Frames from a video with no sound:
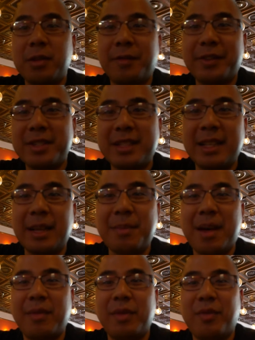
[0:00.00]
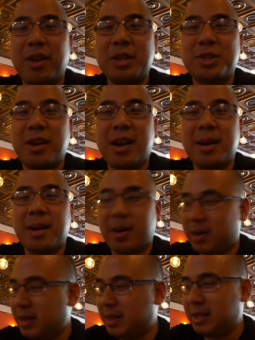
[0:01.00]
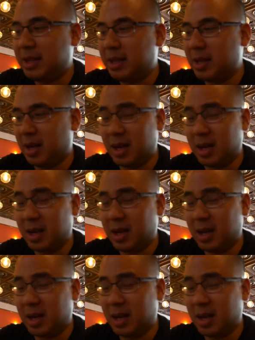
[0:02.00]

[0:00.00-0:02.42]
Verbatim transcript: the first thing I'm having Vaughn try are the